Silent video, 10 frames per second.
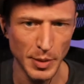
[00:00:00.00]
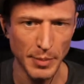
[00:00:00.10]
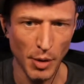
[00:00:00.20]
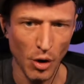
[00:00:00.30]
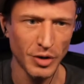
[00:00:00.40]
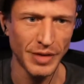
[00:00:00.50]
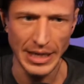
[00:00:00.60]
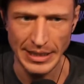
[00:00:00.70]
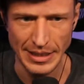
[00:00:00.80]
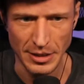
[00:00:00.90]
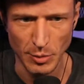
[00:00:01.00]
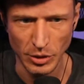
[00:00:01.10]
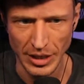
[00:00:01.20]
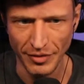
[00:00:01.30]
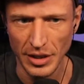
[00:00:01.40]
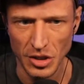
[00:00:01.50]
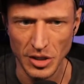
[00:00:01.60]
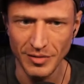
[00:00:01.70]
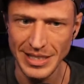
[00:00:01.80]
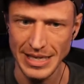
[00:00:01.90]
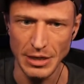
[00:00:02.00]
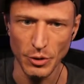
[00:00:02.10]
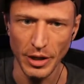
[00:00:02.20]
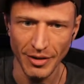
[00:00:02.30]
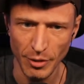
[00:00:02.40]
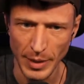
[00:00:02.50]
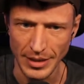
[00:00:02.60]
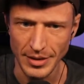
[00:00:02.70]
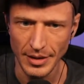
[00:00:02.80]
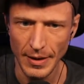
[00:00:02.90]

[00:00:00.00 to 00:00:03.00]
be part of any sensible definition of state or government.